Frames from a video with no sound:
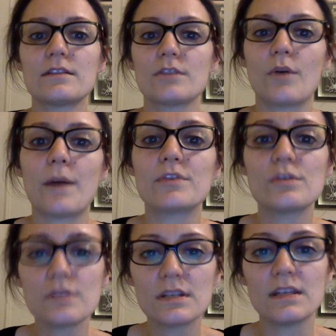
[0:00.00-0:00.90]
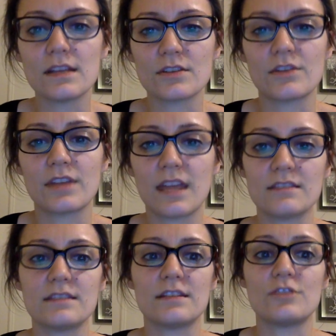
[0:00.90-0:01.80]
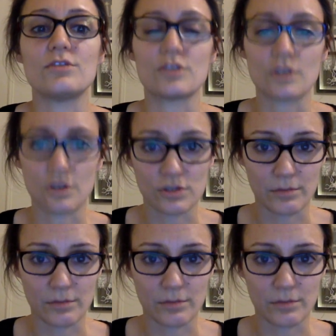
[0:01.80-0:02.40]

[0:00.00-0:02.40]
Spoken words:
So opportunity days are the cases that you discharge